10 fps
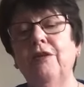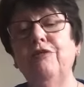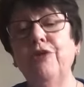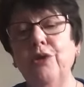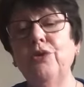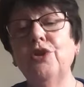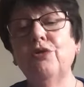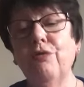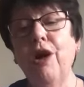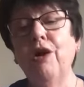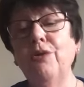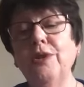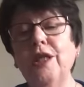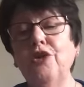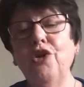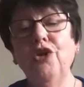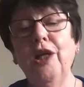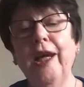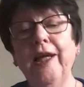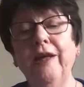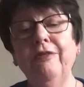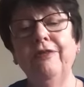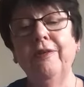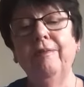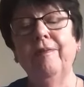Fruit grows in your life,